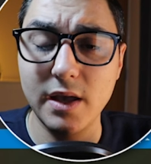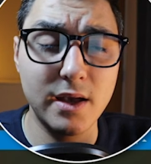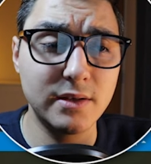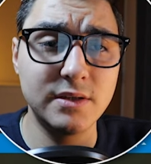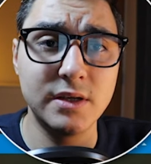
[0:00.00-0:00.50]

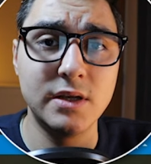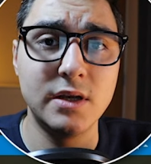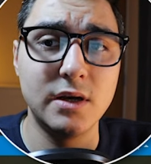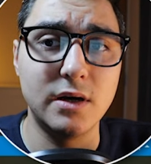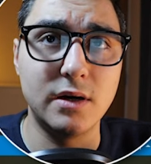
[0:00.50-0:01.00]
And
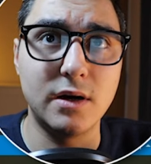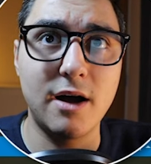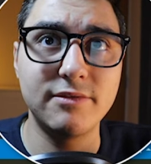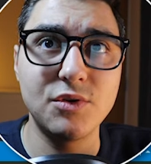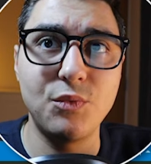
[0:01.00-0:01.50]

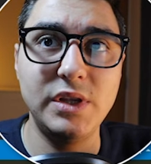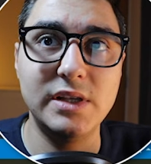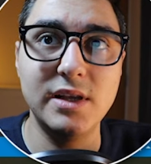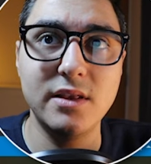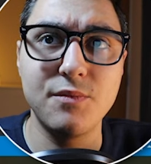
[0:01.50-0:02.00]
after we
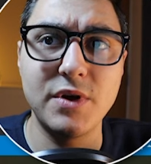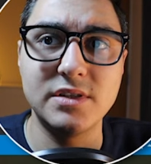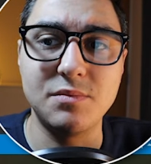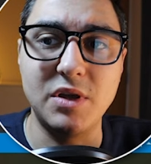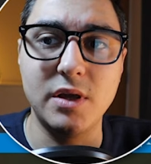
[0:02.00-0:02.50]
delete the
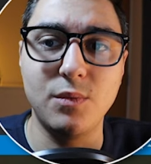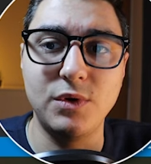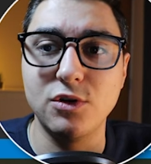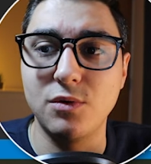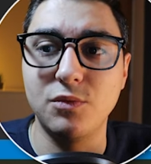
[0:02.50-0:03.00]
recipe,
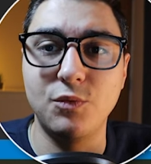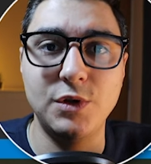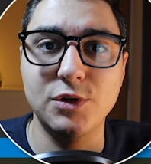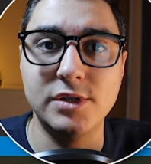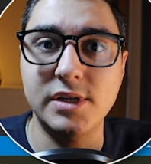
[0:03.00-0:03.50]
we don't
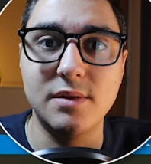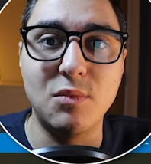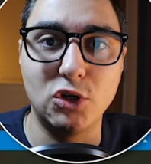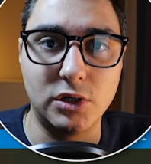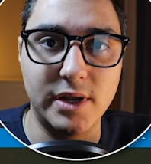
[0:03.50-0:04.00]
need the
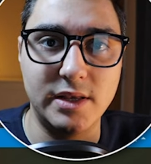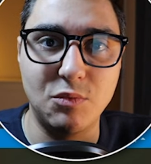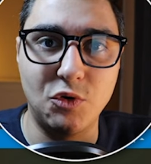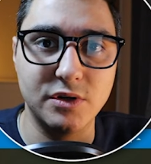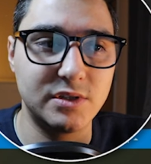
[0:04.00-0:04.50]
model
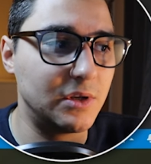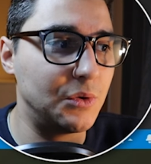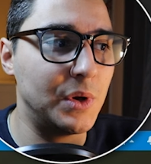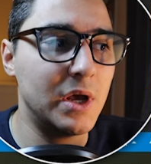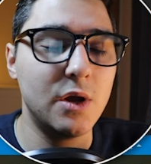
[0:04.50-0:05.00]
anymore,
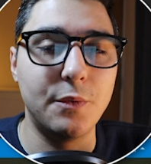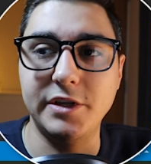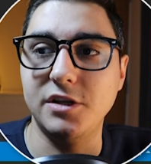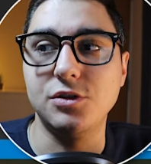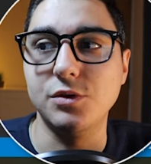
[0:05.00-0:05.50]
so we
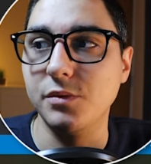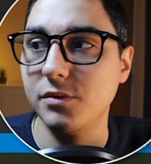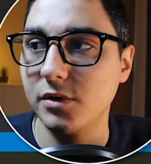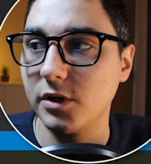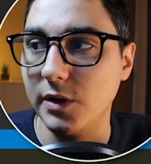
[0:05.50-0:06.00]
need to
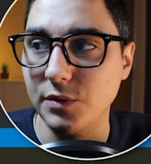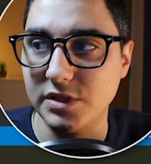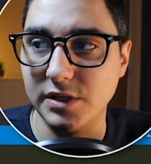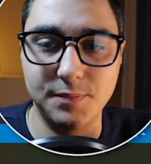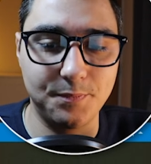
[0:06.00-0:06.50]
close
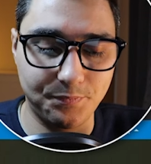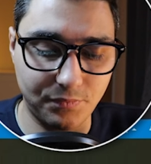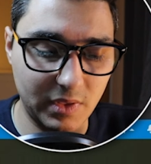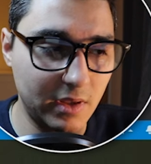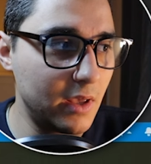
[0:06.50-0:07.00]
it.
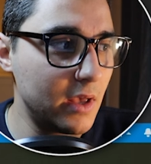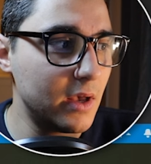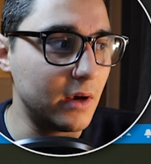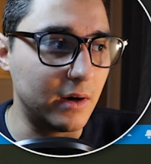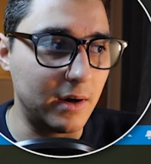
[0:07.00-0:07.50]

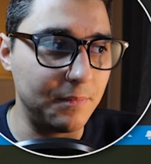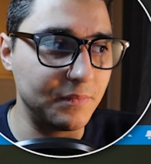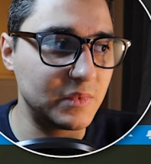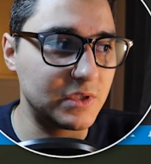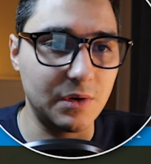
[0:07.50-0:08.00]

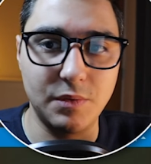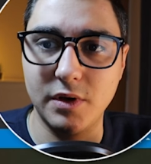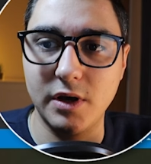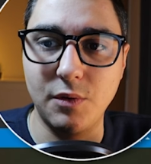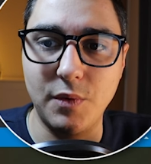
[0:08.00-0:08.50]
So
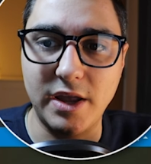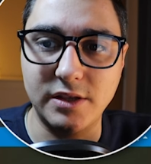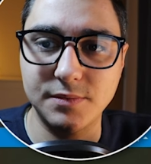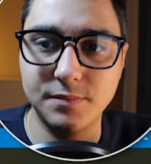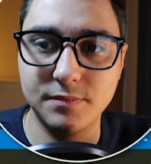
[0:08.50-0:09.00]

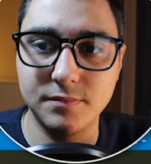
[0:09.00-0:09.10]
await